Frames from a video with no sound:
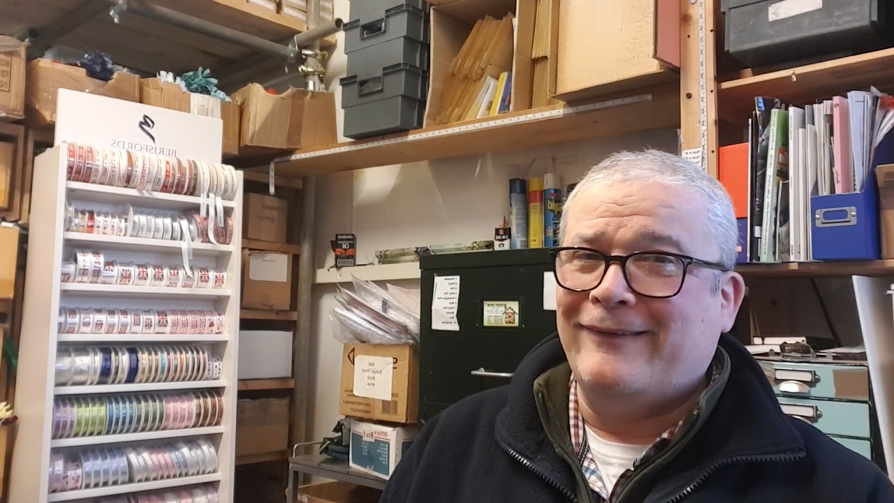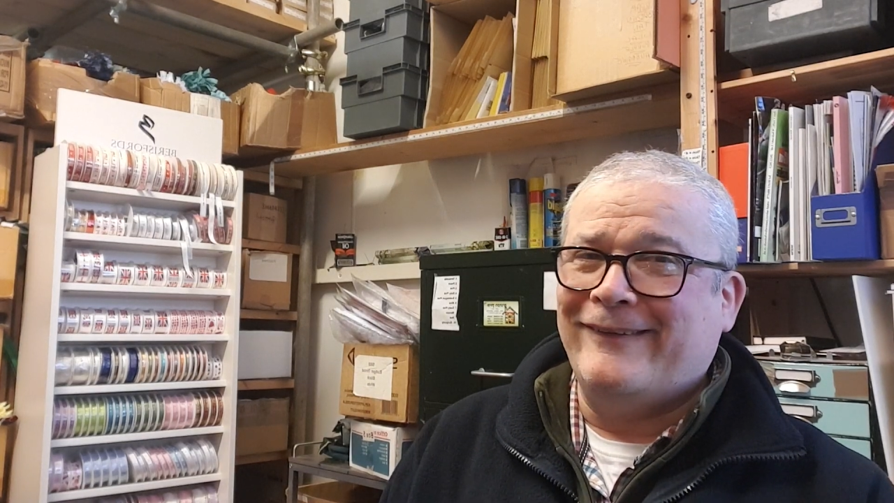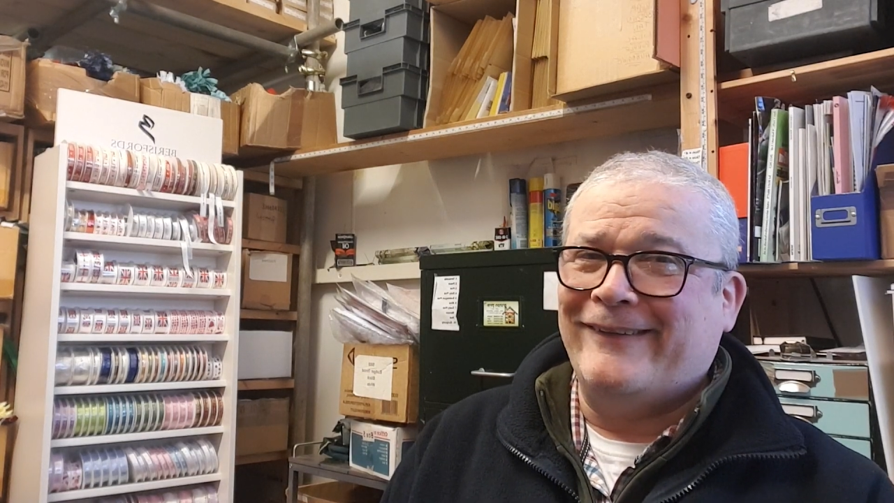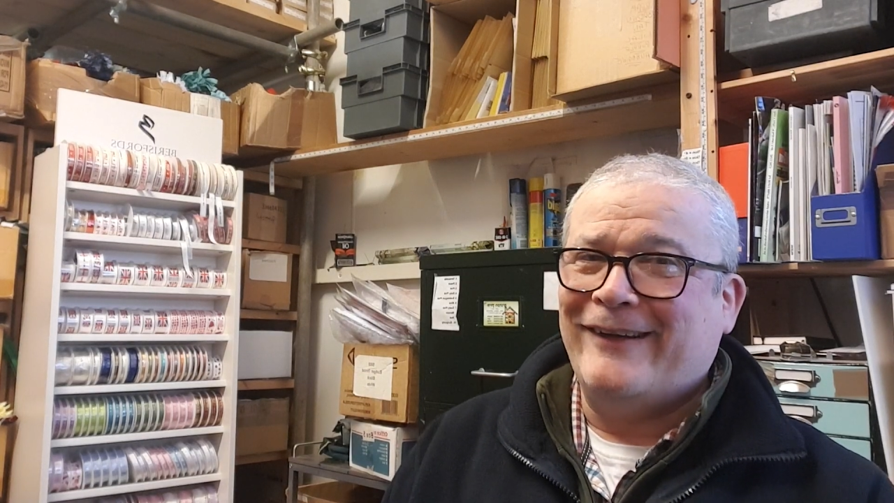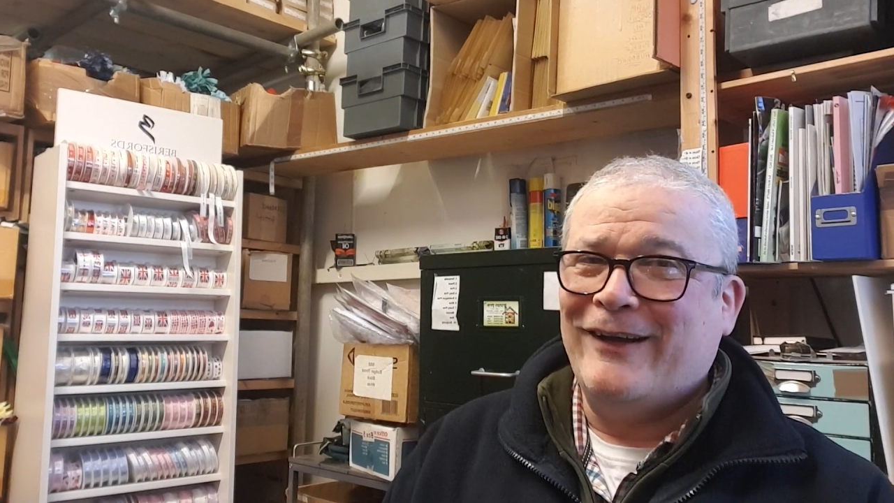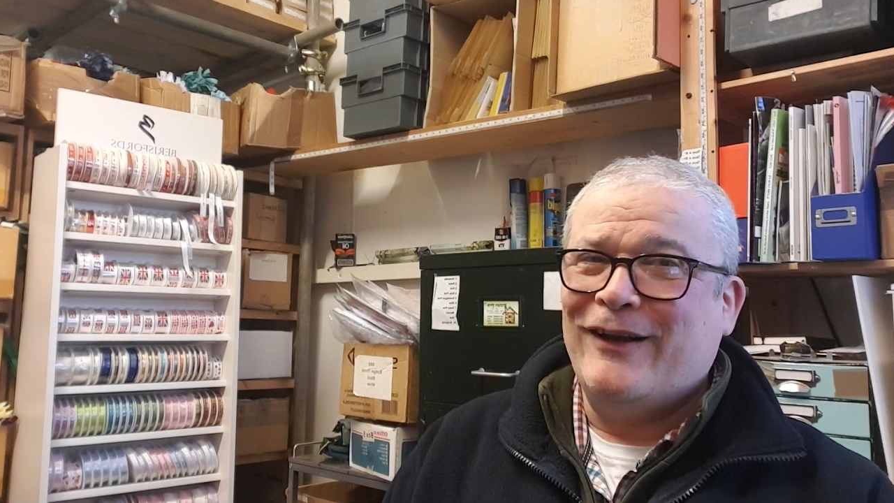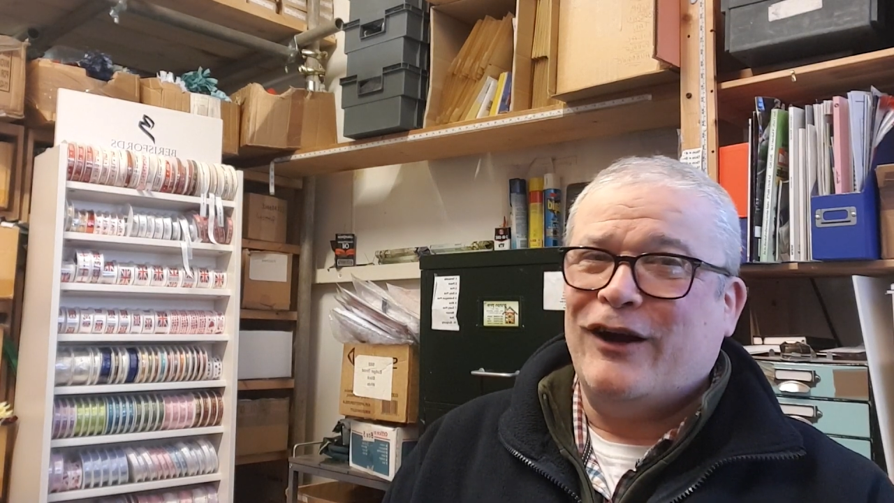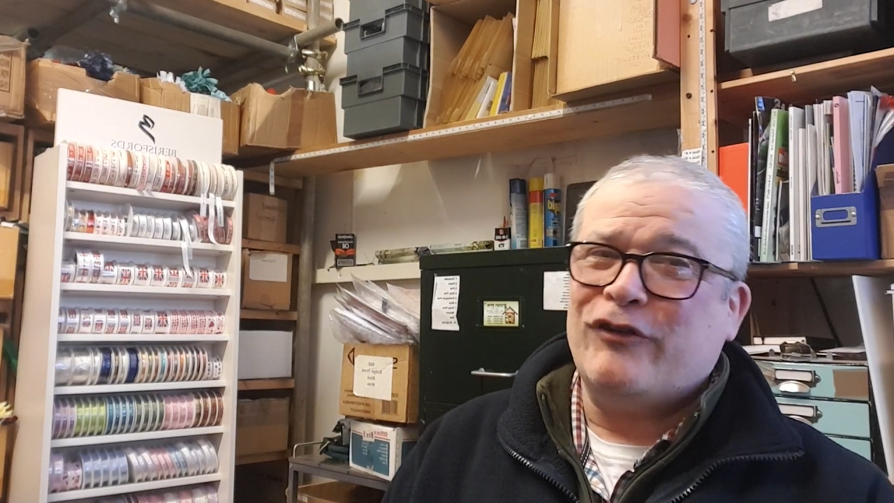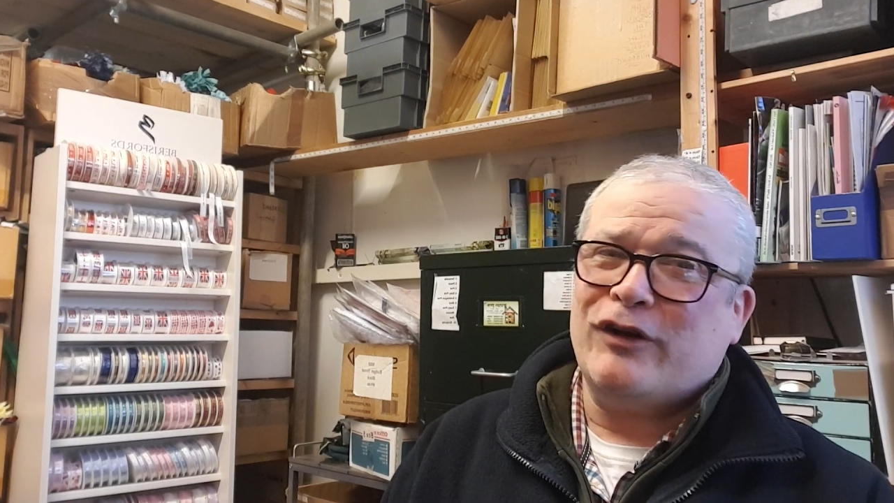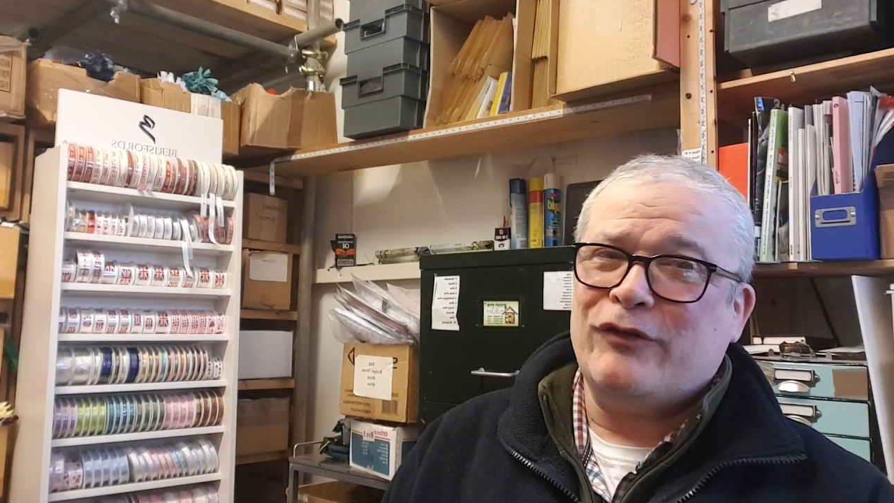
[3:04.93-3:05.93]

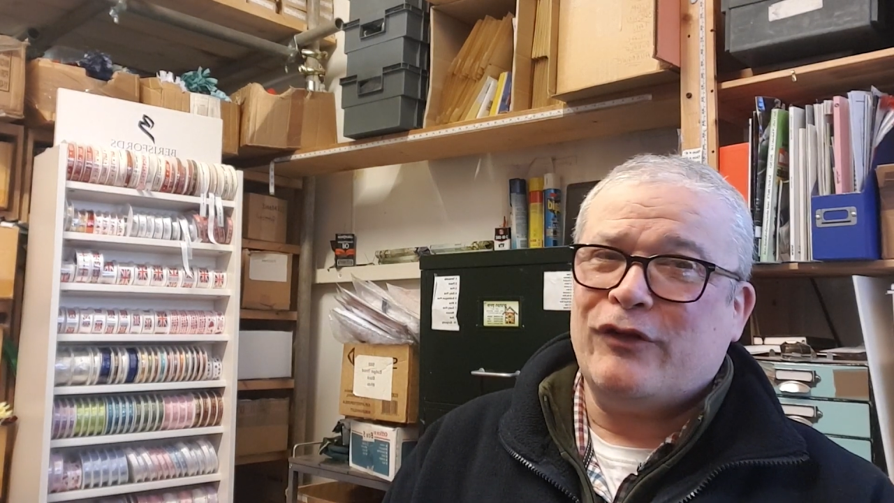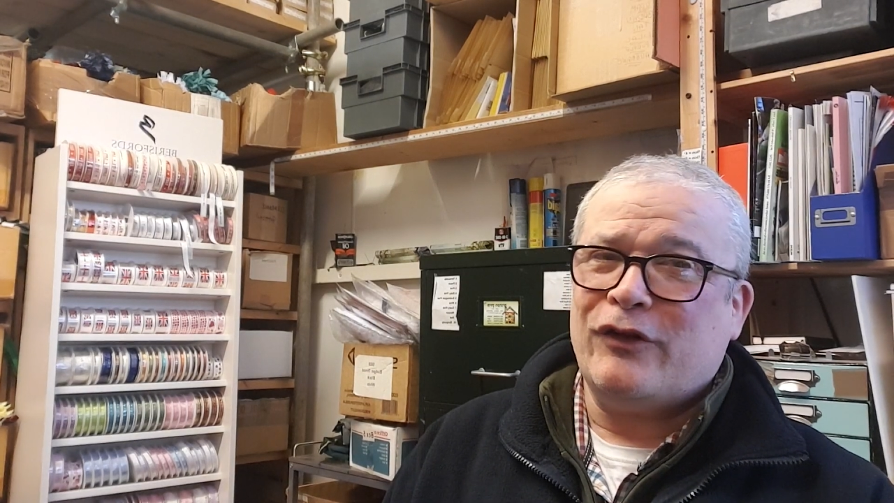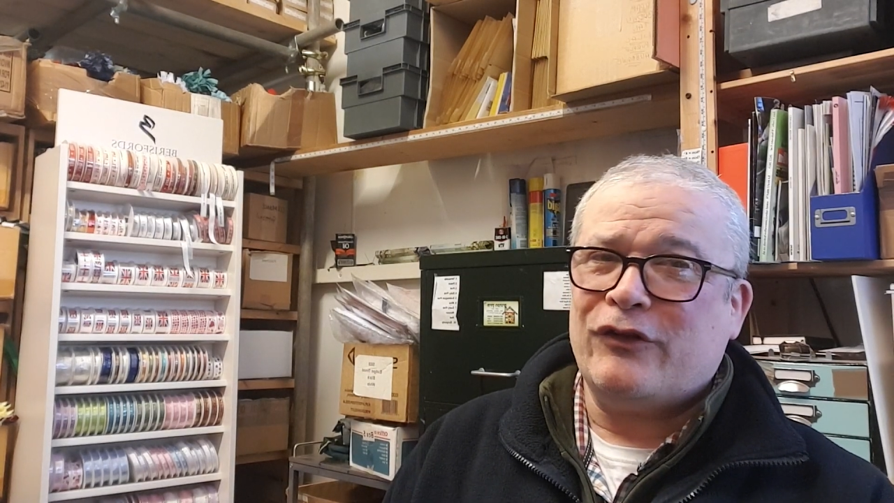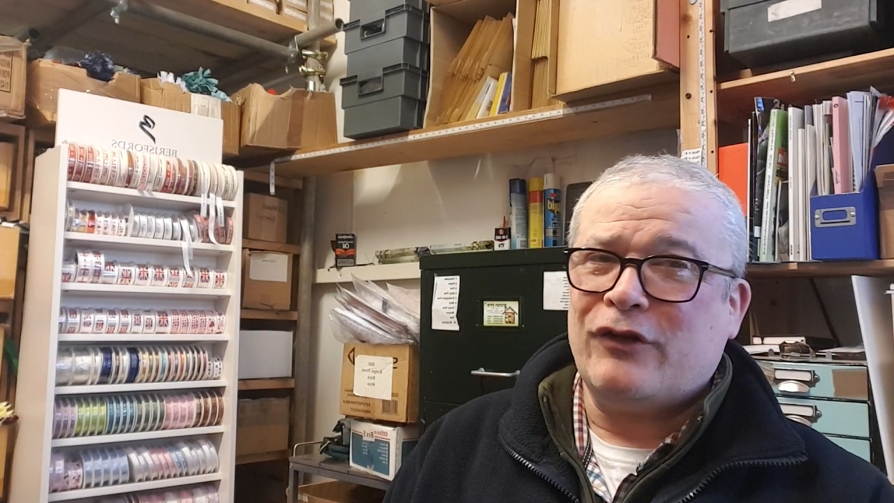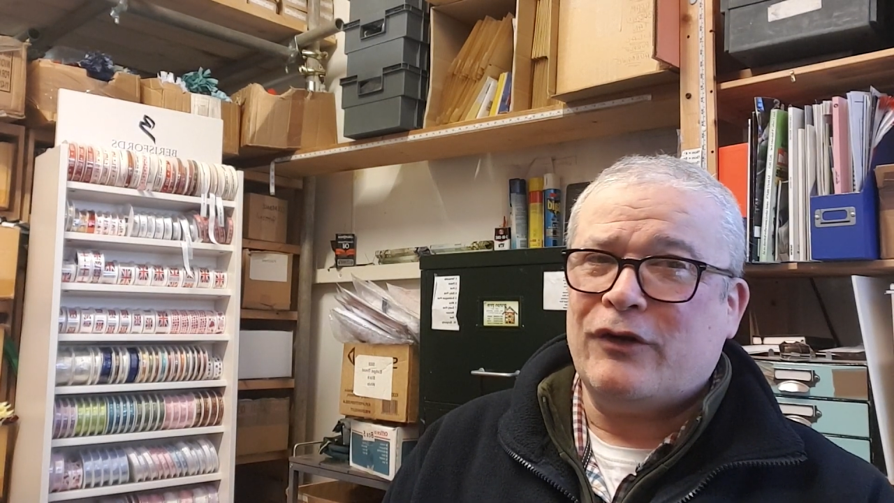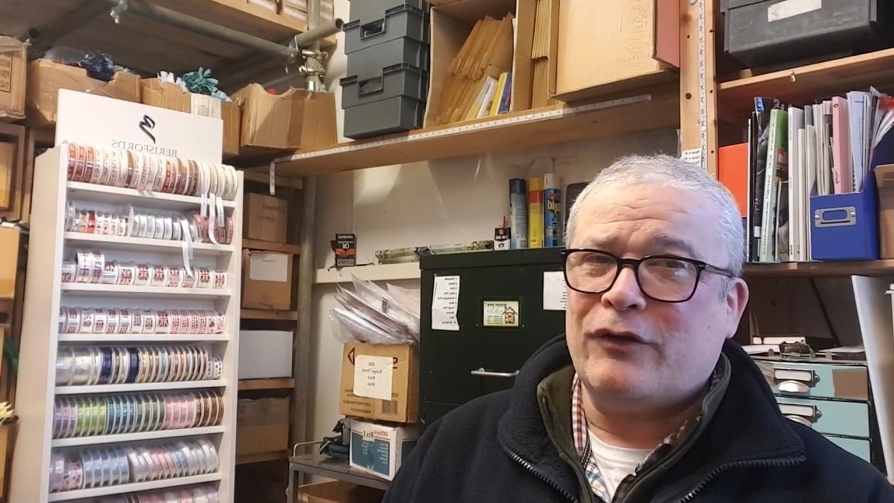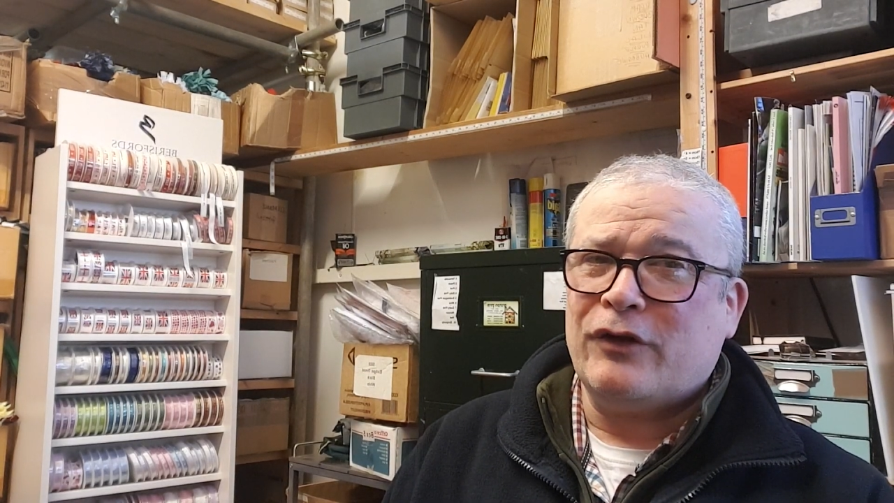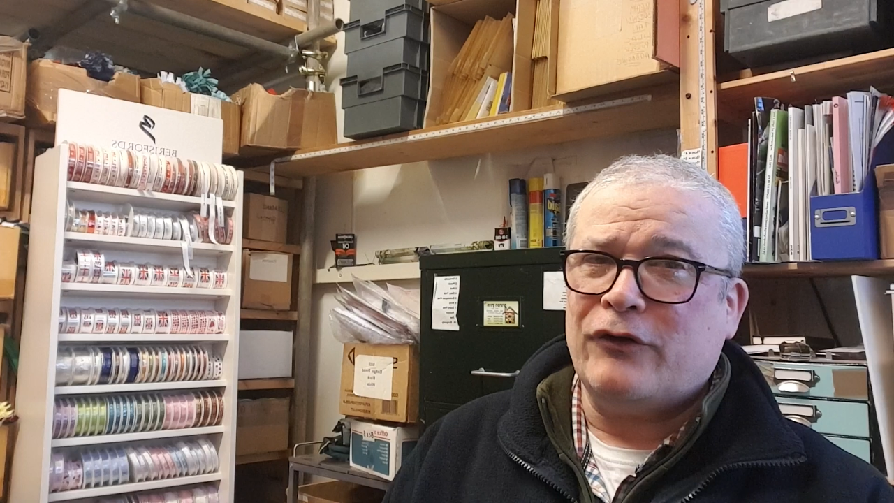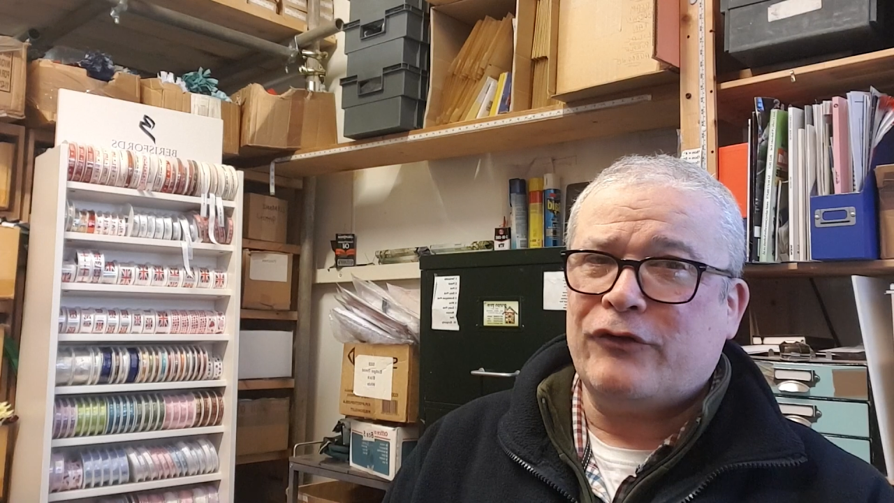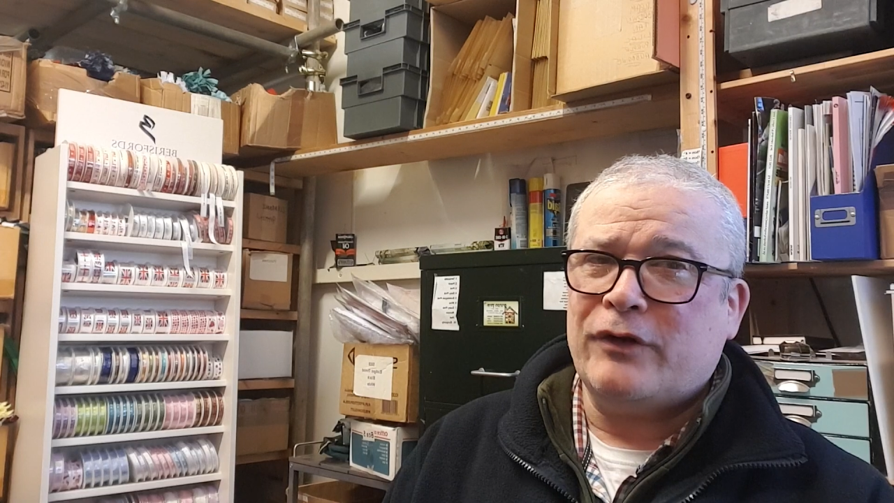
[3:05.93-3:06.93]
I drove to the other side of the
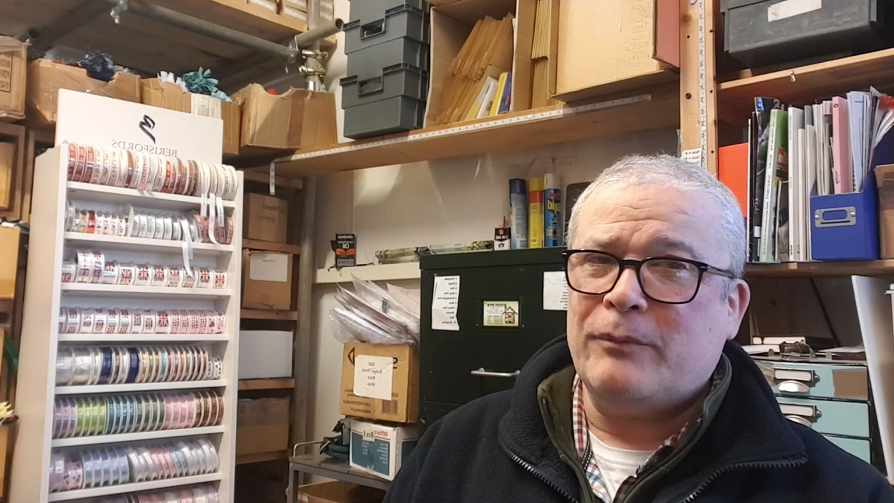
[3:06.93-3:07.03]
country